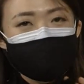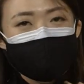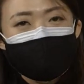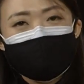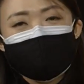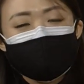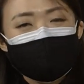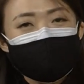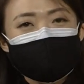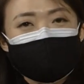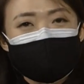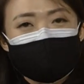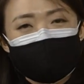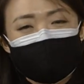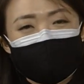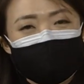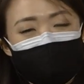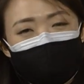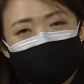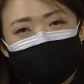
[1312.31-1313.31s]
many things.
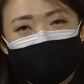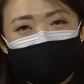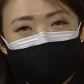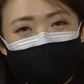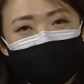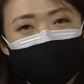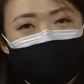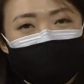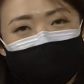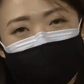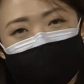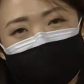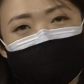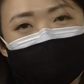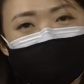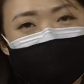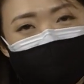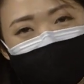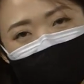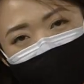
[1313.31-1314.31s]
So we take a lot of
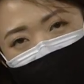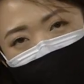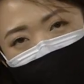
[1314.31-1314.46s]
photo of the